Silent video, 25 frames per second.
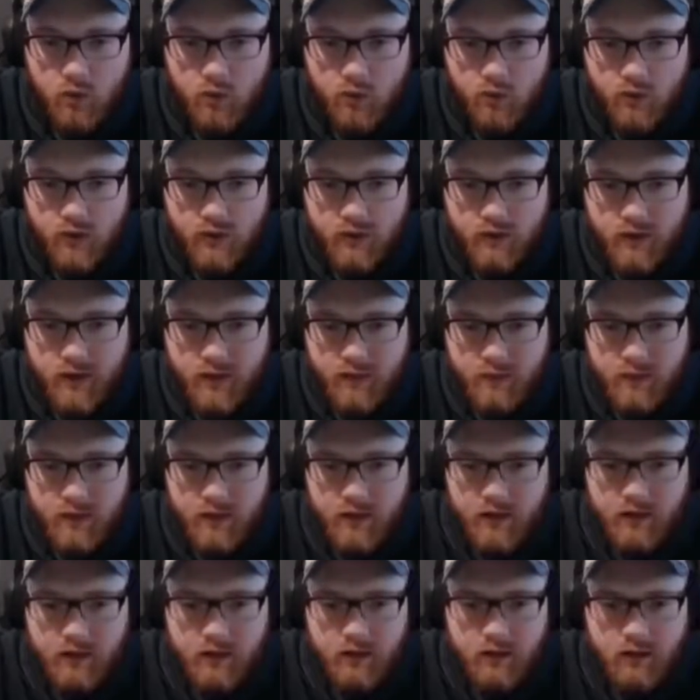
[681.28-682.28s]
ring that
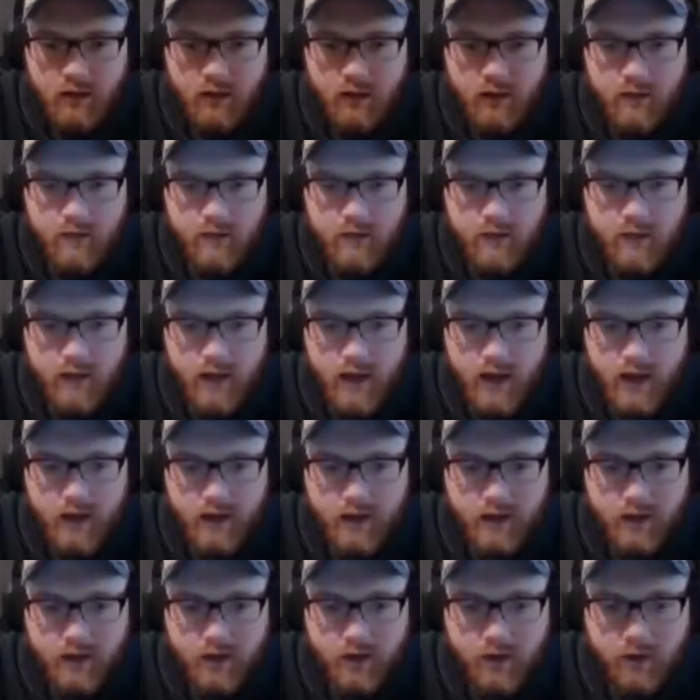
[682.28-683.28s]
bell. Let the guy
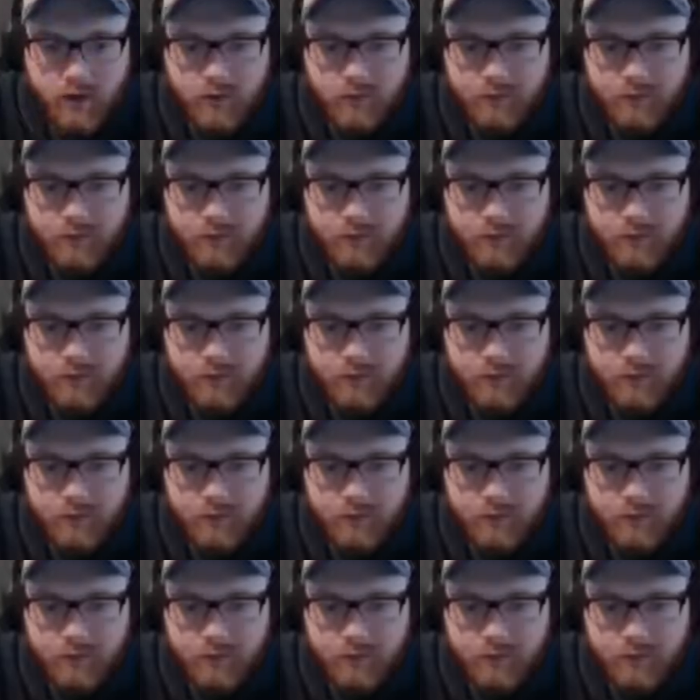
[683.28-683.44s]
know.